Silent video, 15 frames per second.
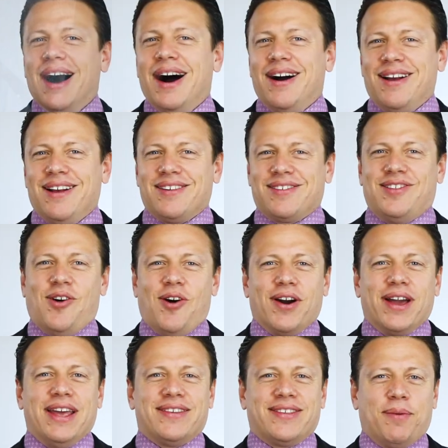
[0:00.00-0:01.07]
As
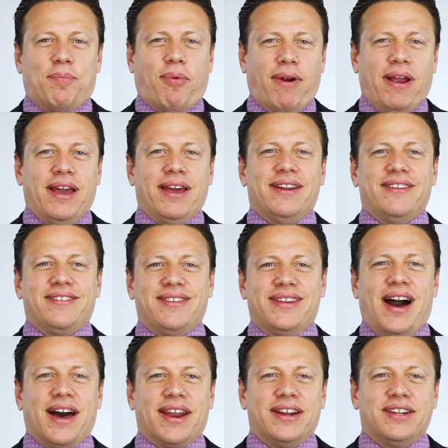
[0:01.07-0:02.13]
long as the brand is
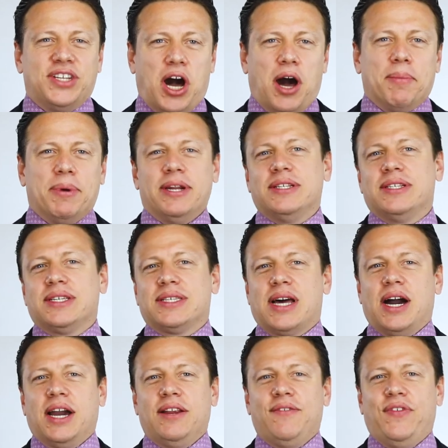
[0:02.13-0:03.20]
not a dominant
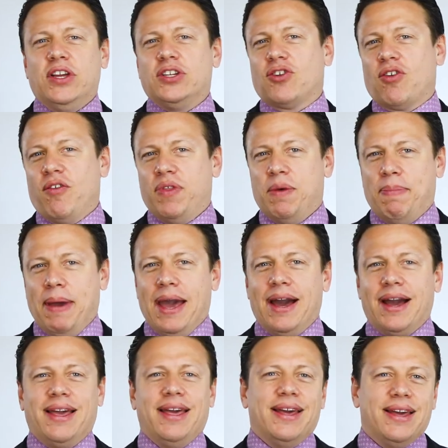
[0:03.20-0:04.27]
design feature of the
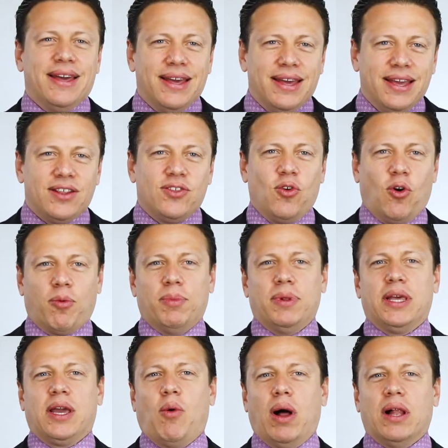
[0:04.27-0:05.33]
bag, it
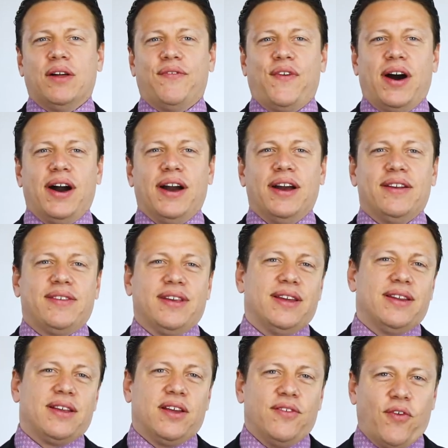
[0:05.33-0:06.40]
normally qualifies.
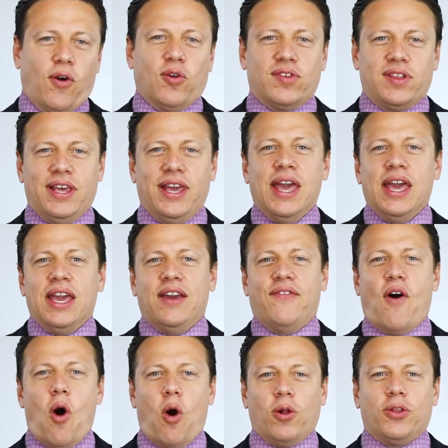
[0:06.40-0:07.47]
And conversely, if
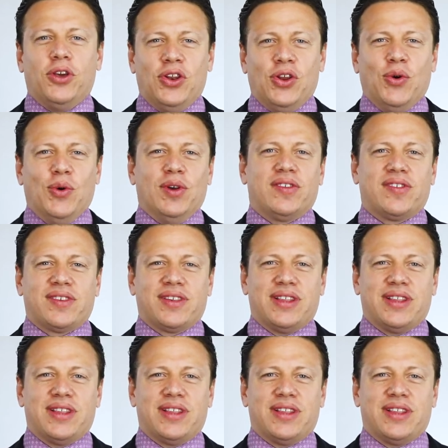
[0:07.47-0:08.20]
all you do is